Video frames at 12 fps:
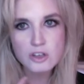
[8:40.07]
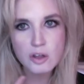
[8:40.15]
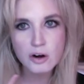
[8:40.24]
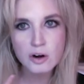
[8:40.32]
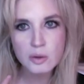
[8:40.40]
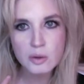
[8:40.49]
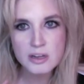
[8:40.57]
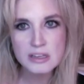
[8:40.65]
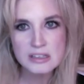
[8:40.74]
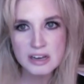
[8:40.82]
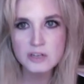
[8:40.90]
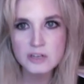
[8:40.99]
So they're going to be
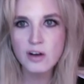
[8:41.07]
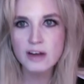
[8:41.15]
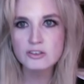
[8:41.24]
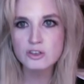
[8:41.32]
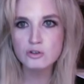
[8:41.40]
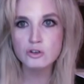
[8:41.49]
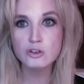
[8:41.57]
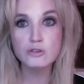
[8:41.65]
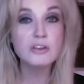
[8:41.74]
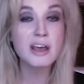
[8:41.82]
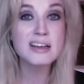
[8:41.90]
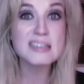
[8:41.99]
incentivizing you to
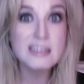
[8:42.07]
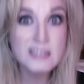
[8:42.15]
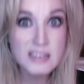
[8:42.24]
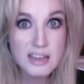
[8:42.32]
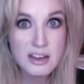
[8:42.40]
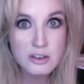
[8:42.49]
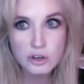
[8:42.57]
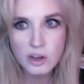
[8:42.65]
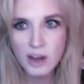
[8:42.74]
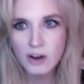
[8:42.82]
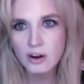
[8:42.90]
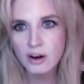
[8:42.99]
use AT&T as your
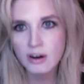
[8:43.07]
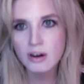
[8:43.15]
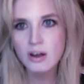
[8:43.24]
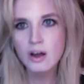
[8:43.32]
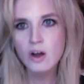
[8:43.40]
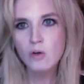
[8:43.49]
carrier